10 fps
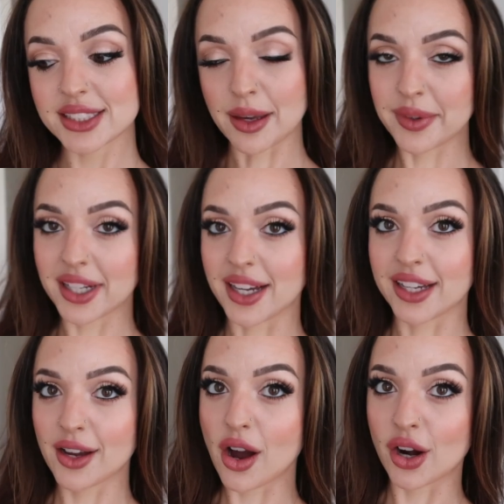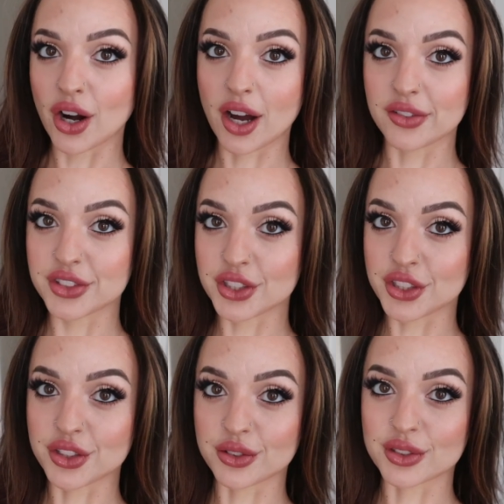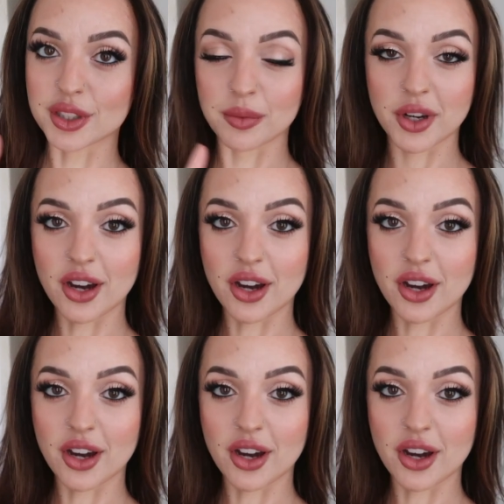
Seb and I are off to do some